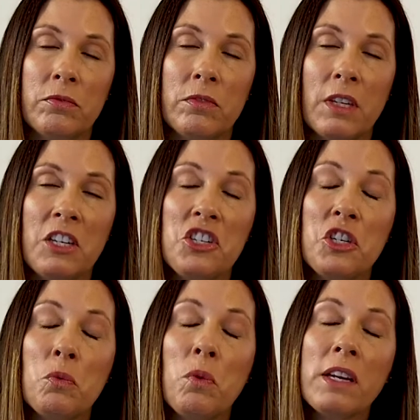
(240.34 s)
and she
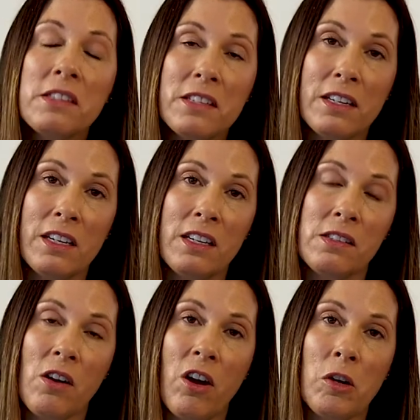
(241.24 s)
rested in his
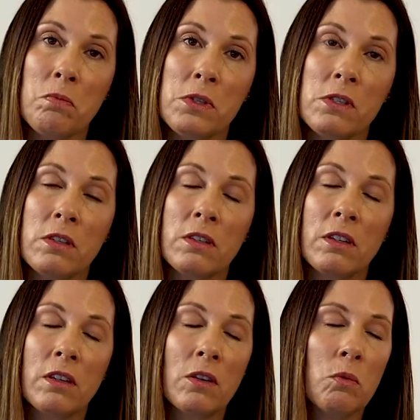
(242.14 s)
arms
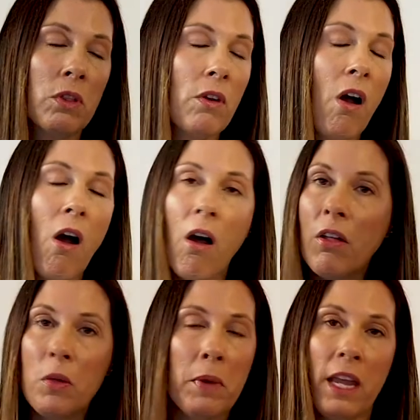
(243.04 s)
with all
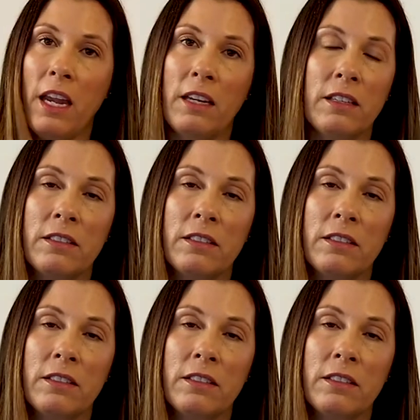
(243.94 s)
the pain